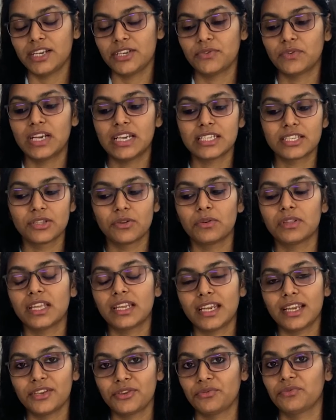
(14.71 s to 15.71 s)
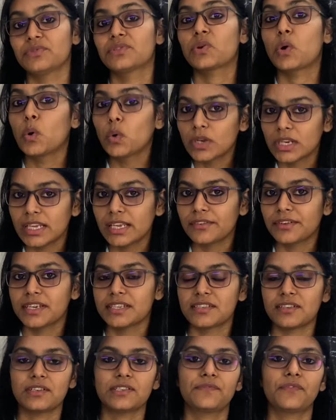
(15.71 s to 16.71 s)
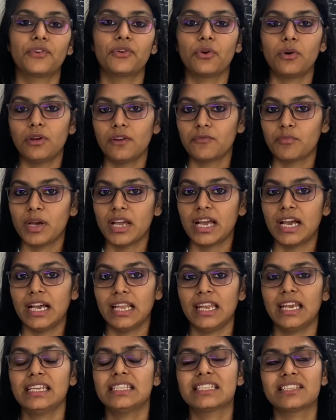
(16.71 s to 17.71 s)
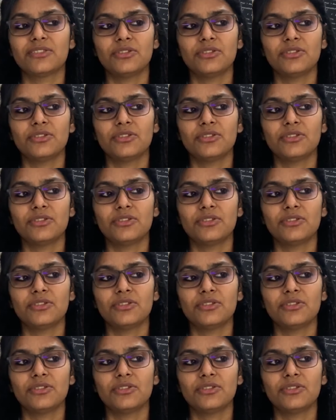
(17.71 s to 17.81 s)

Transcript: you guys know that I use only erasers for all of my highlights.